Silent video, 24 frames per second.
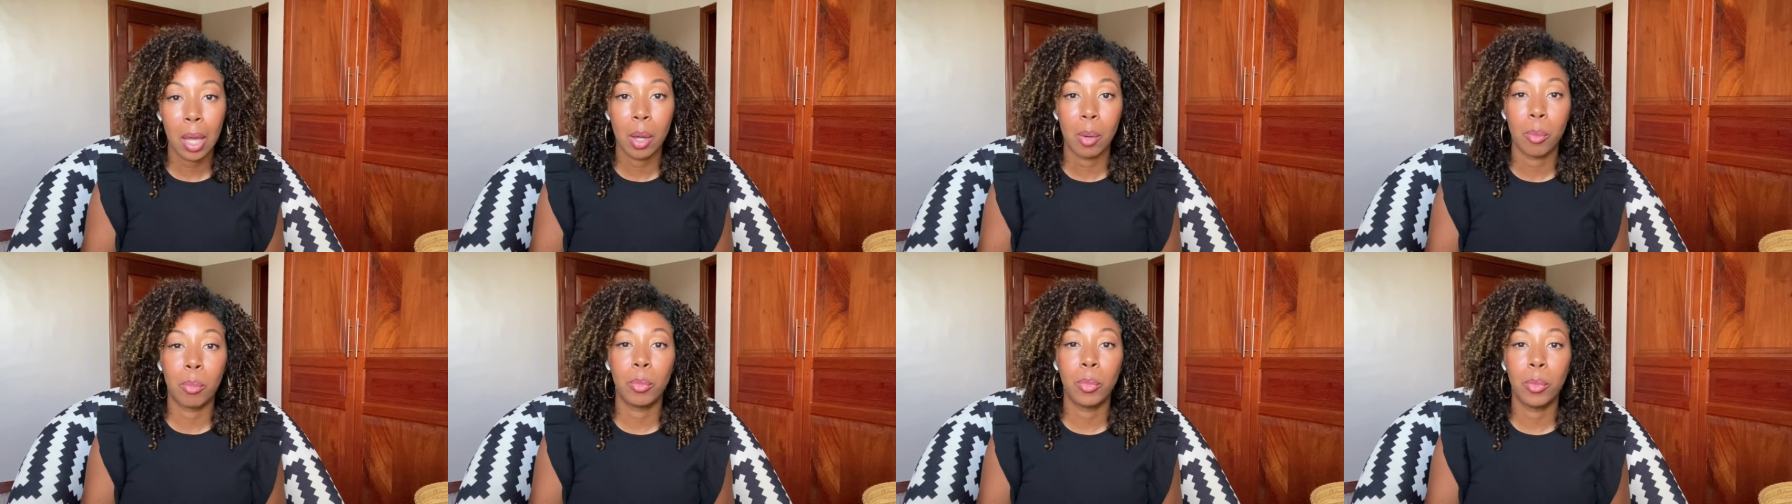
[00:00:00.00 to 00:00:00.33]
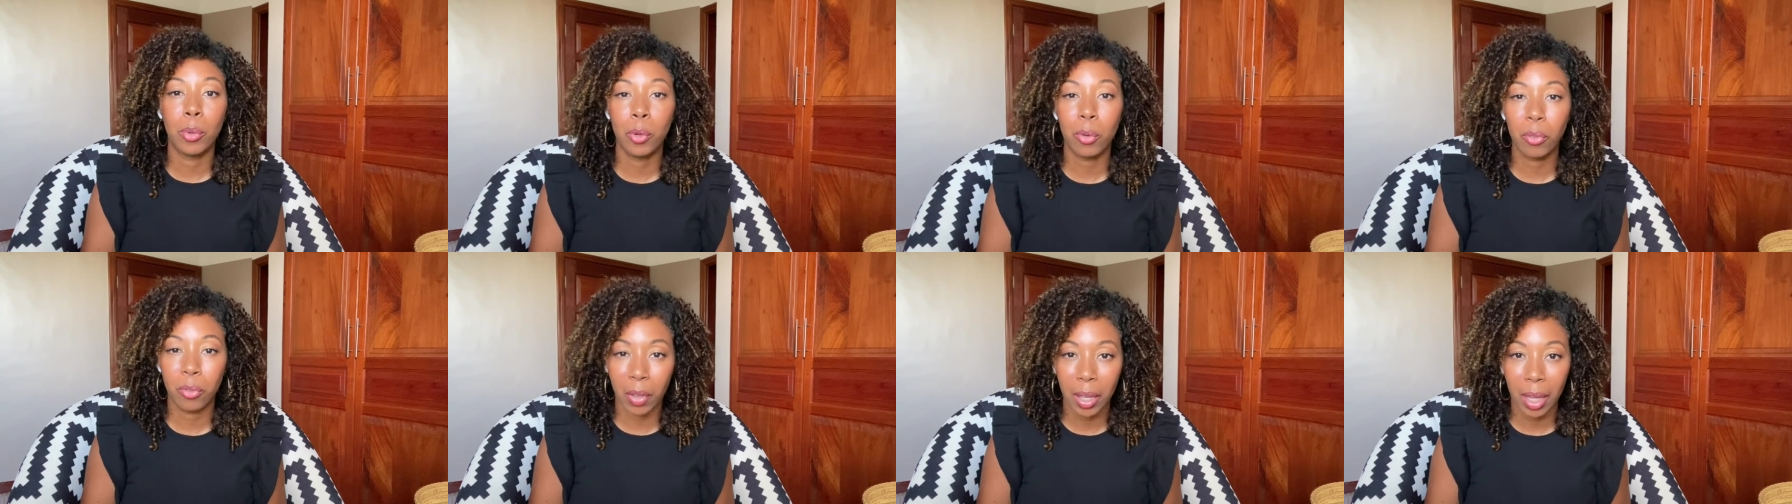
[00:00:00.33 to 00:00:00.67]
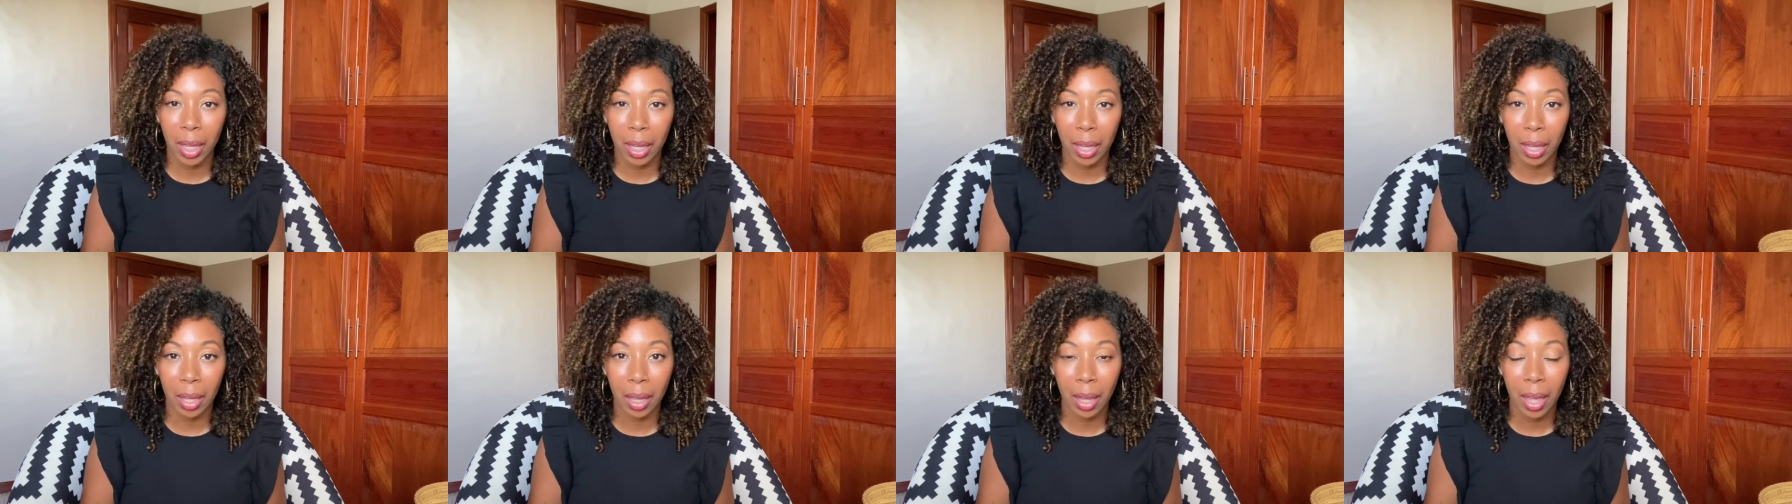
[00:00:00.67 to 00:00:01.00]

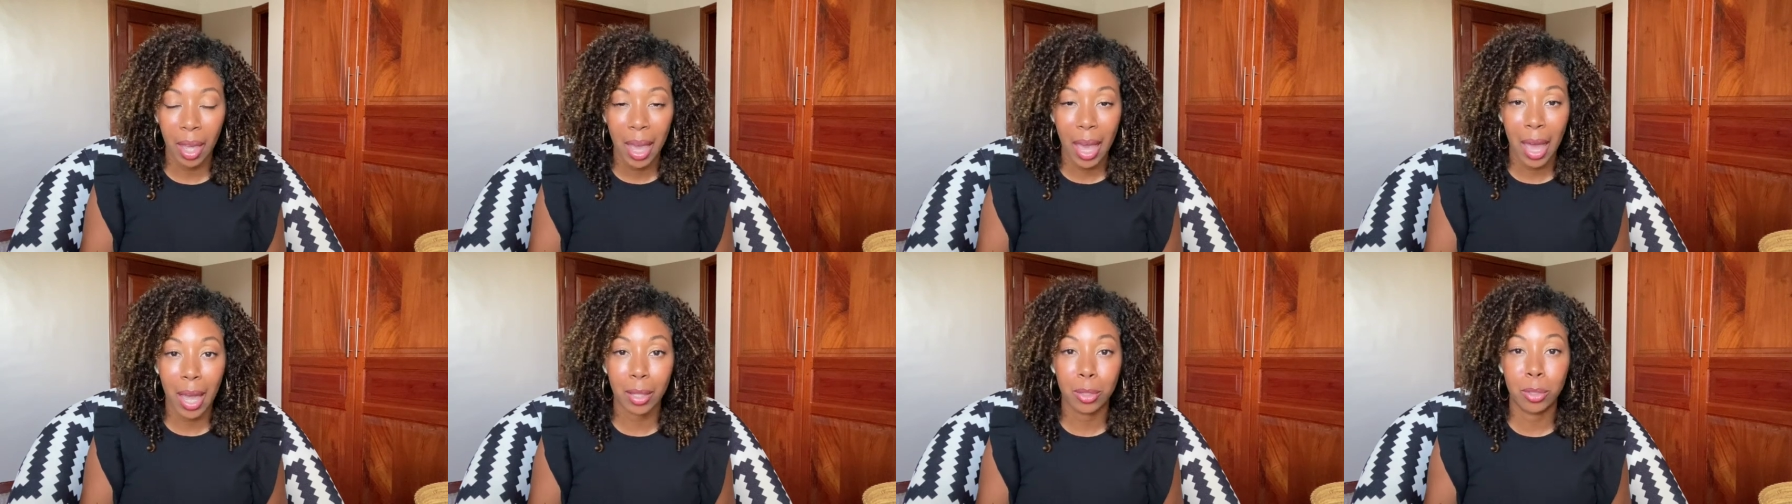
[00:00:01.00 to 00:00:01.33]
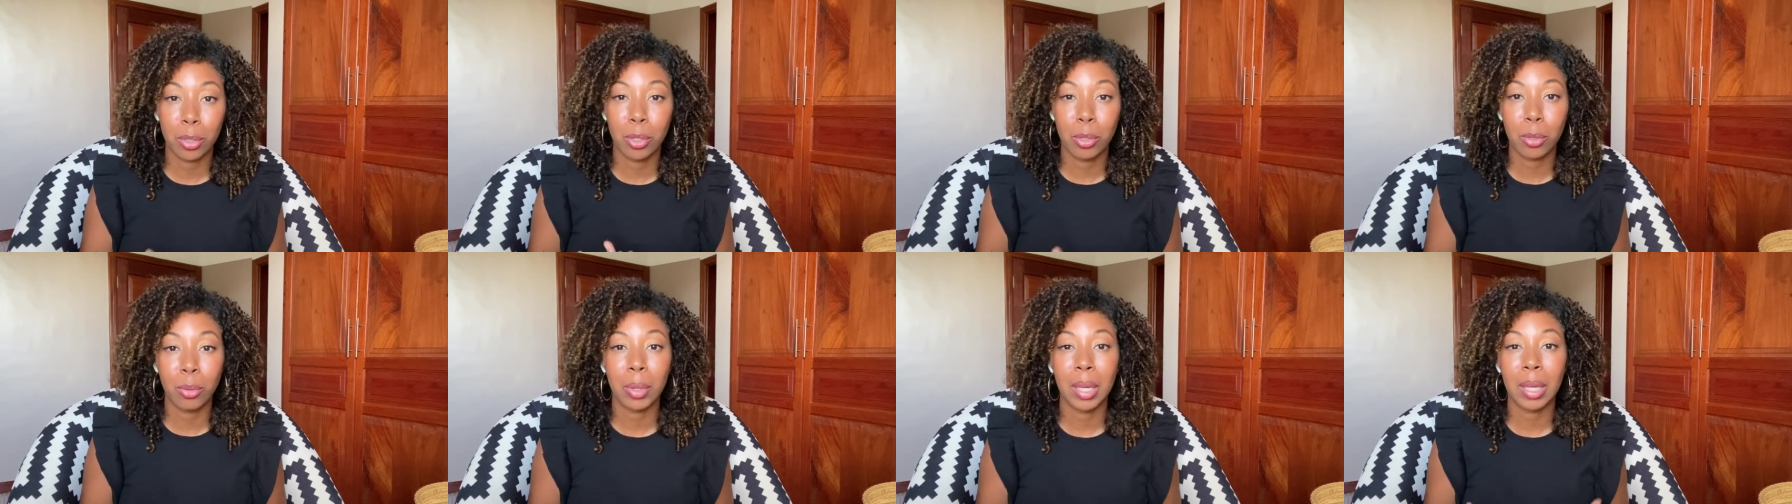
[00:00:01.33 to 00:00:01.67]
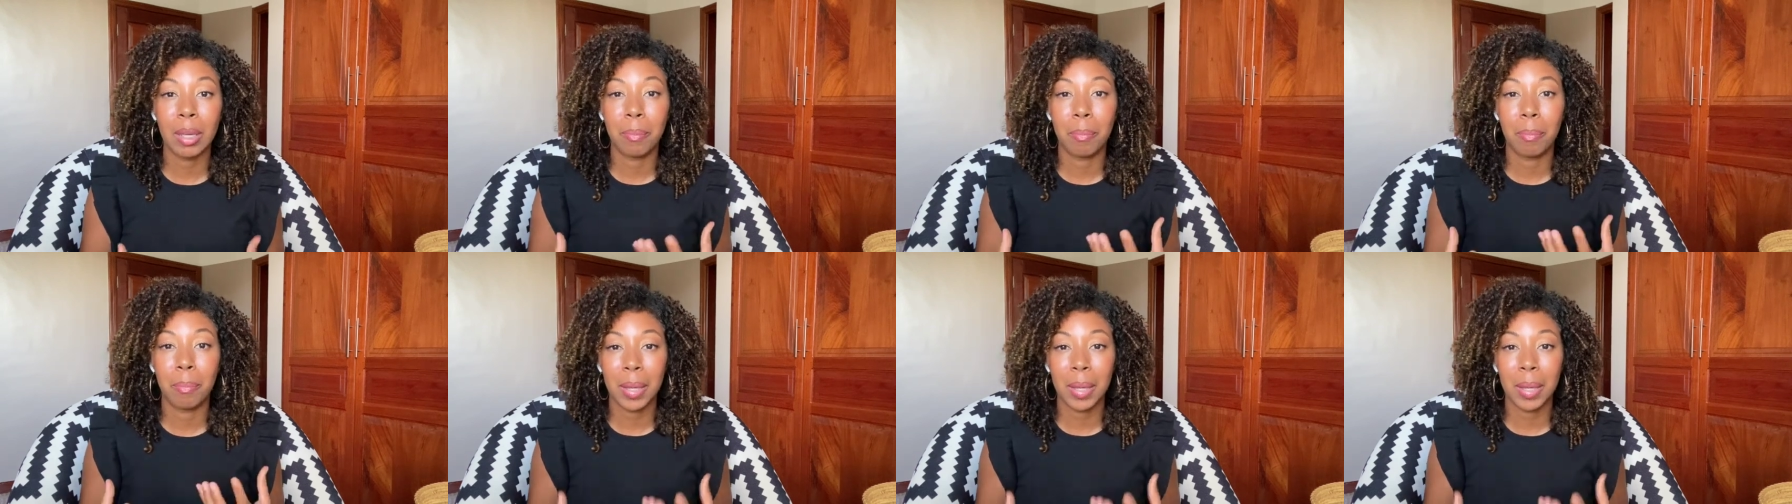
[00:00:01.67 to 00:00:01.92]
moving, and doing